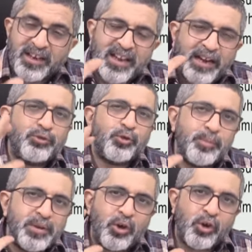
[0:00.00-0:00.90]
and that
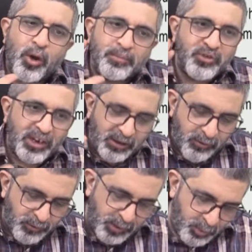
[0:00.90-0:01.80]
should be your objective
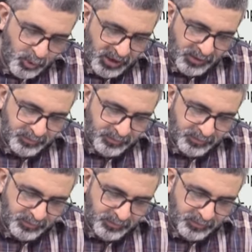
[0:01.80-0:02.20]
of reporting.